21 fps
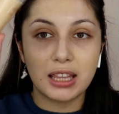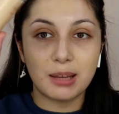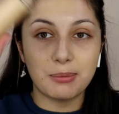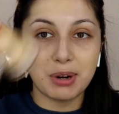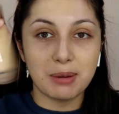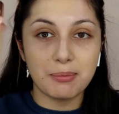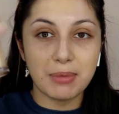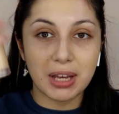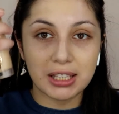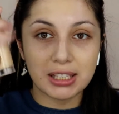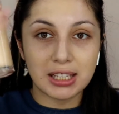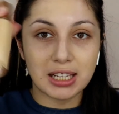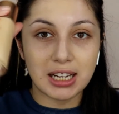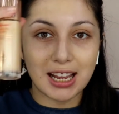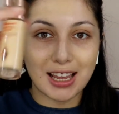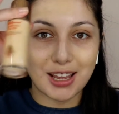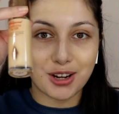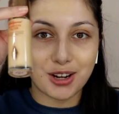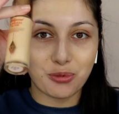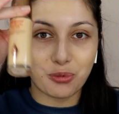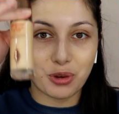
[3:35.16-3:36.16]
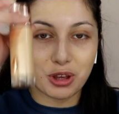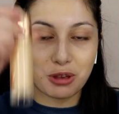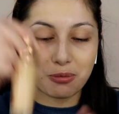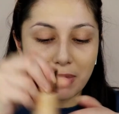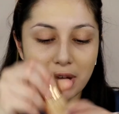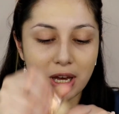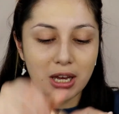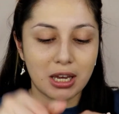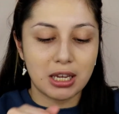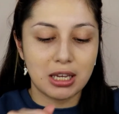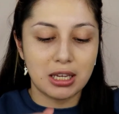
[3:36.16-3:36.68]
then I'm going to mix it in with
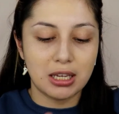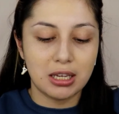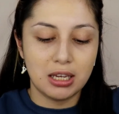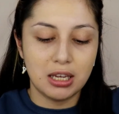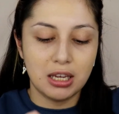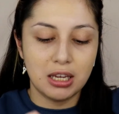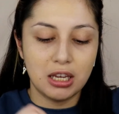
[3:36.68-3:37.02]
my